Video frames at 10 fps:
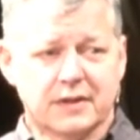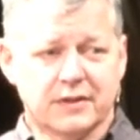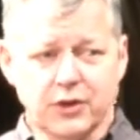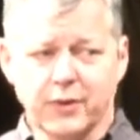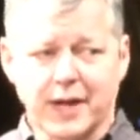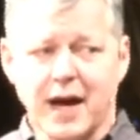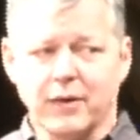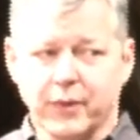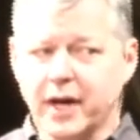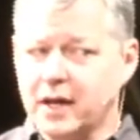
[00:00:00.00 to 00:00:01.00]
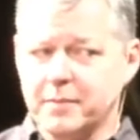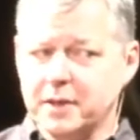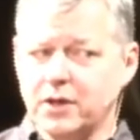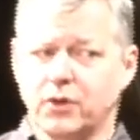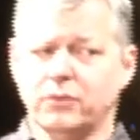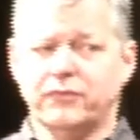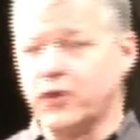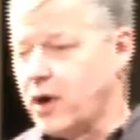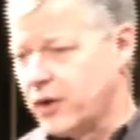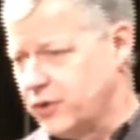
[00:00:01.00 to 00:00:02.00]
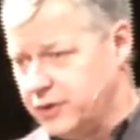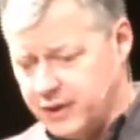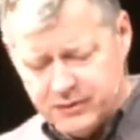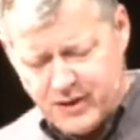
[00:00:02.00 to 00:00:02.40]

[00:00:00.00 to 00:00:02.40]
You and I, we ought to be known for our good deeds.